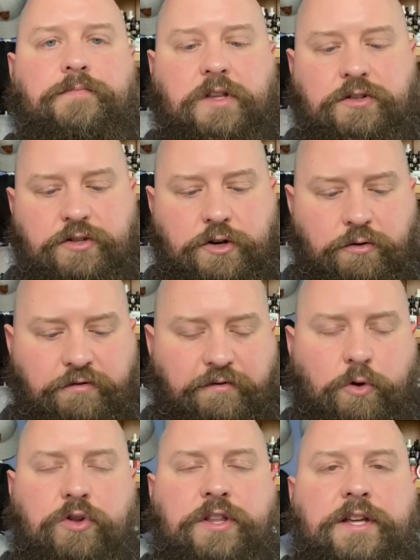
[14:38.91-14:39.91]
So
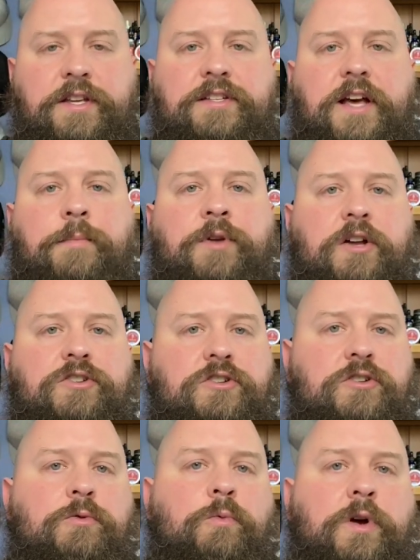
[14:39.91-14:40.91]
for these, I'm not
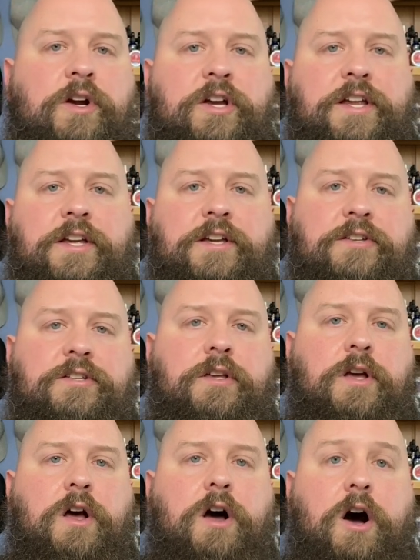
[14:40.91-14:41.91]
sure where he is
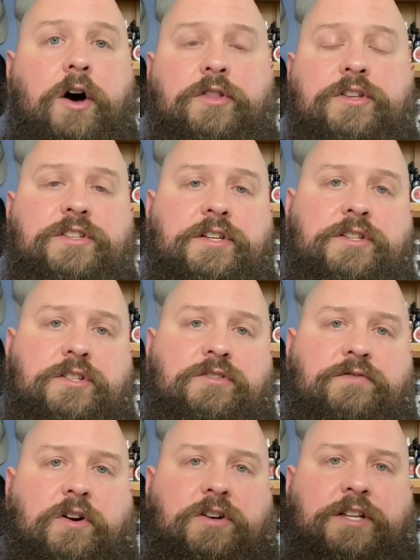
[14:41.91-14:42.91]
on the scents as
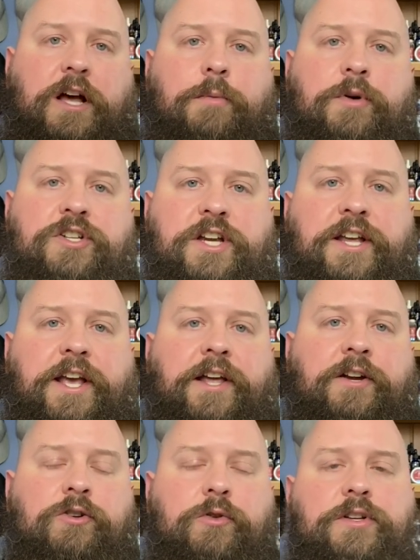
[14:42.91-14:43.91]
far as how much he can
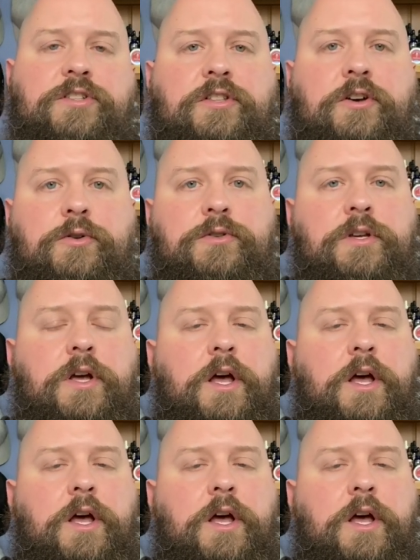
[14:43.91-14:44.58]
increase those.